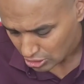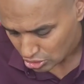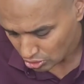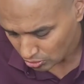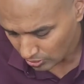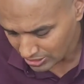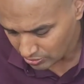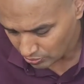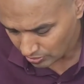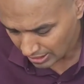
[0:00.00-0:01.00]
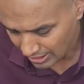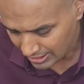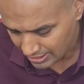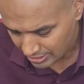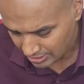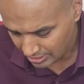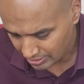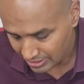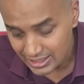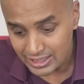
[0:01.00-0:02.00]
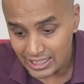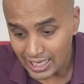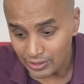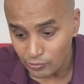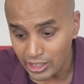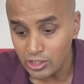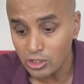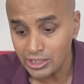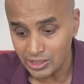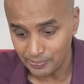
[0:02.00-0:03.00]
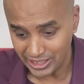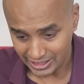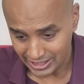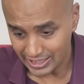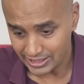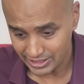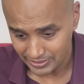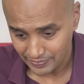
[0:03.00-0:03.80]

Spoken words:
So what I hear is that we are not at the peak yet,